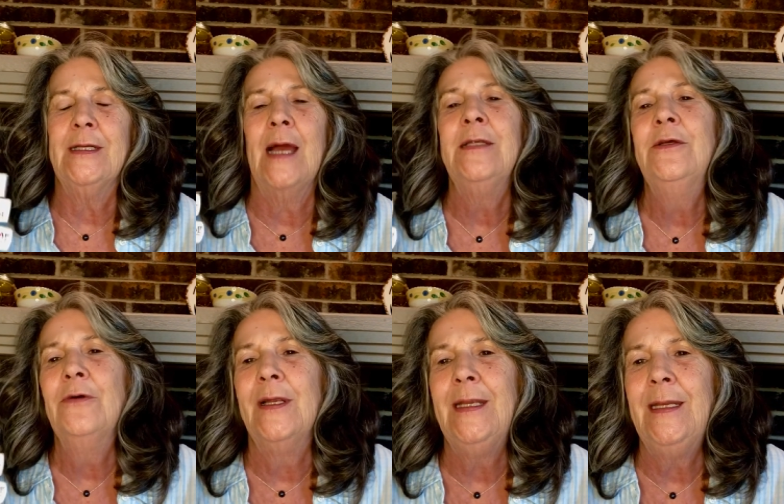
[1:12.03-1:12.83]
I knew
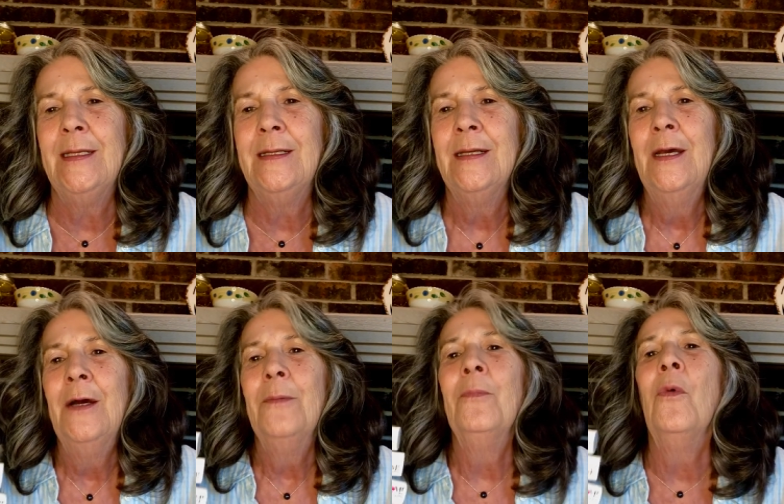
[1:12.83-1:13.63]
I needed
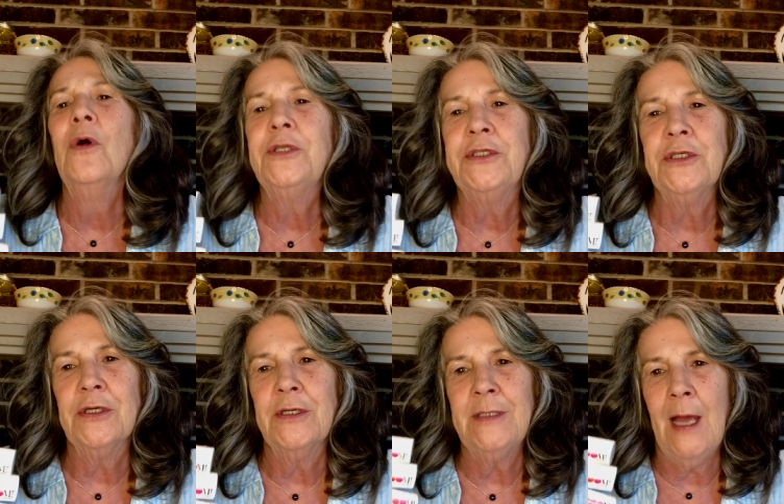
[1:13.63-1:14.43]

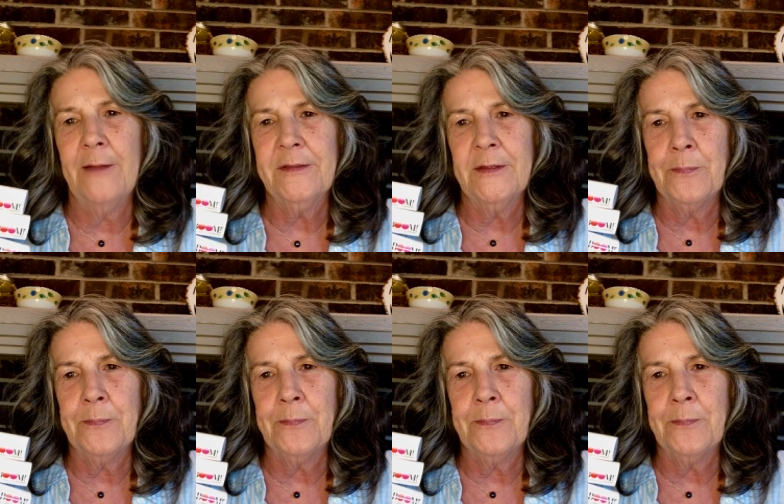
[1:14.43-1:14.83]
moisture and not the